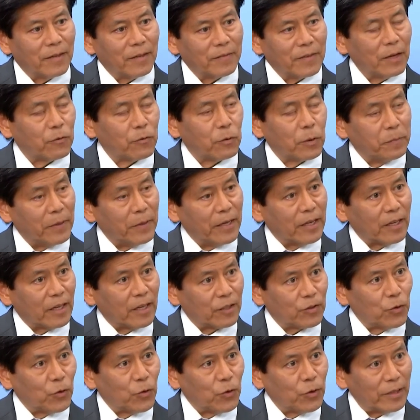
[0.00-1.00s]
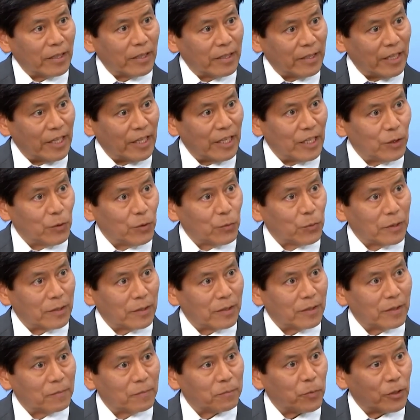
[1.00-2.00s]
they were being ignored and he would
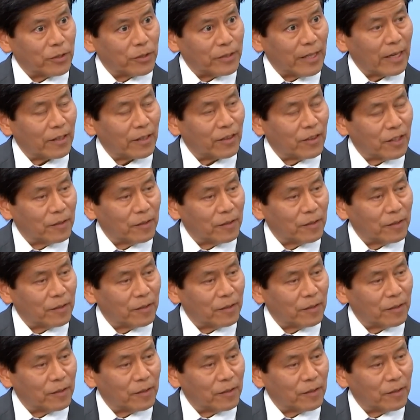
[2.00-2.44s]
protect